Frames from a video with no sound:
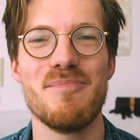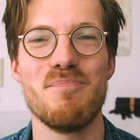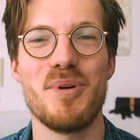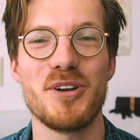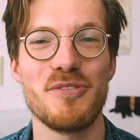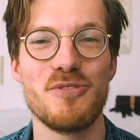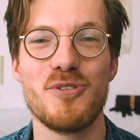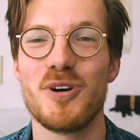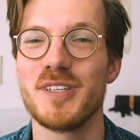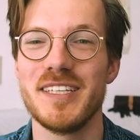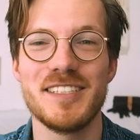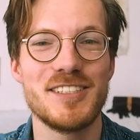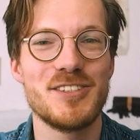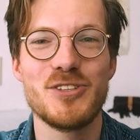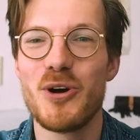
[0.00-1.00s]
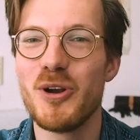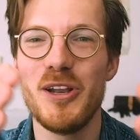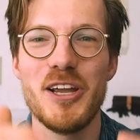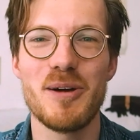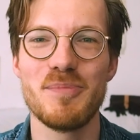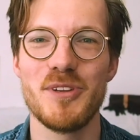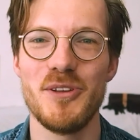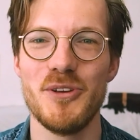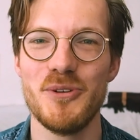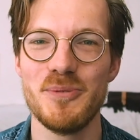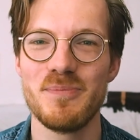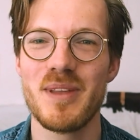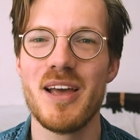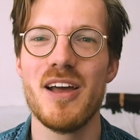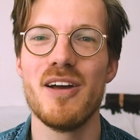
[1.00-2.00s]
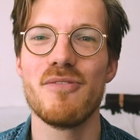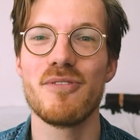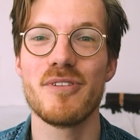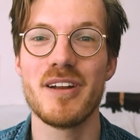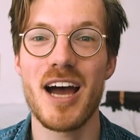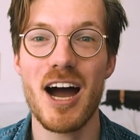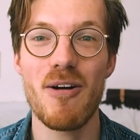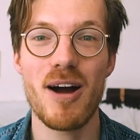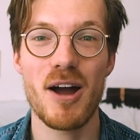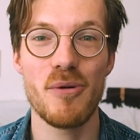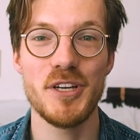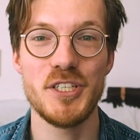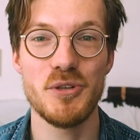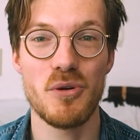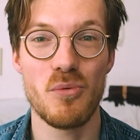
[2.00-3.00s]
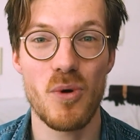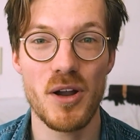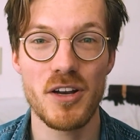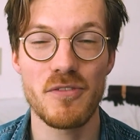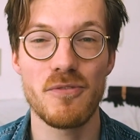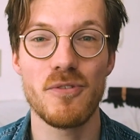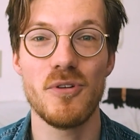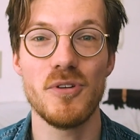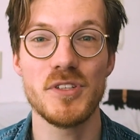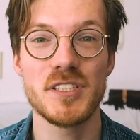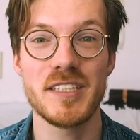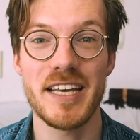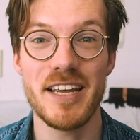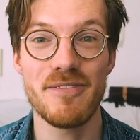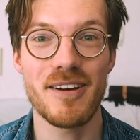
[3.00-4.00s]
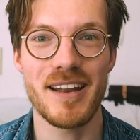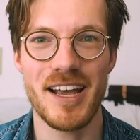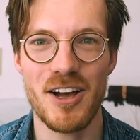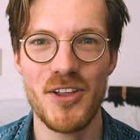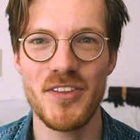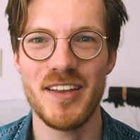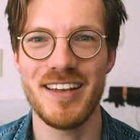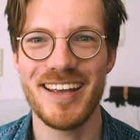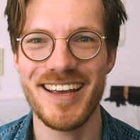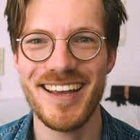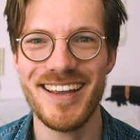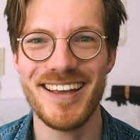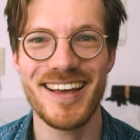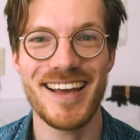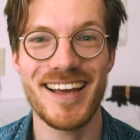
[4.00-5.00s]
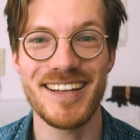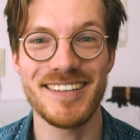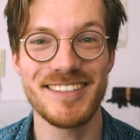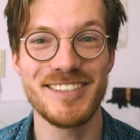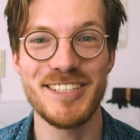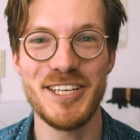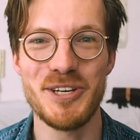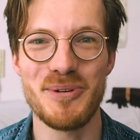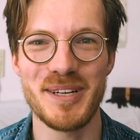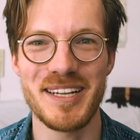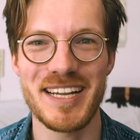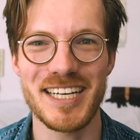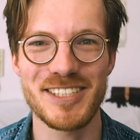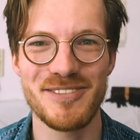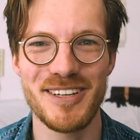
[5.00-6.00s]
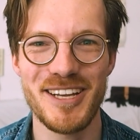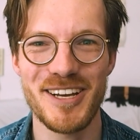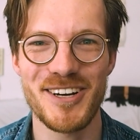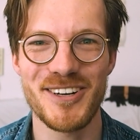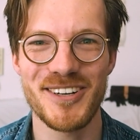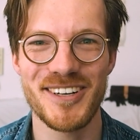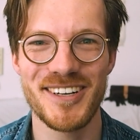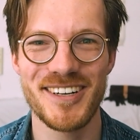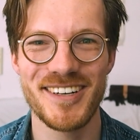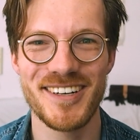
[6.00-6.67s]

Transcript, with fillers: But of course, it's totally up to you. For now, I wish you a wonderful, safe and healthy day, and see you in the next video.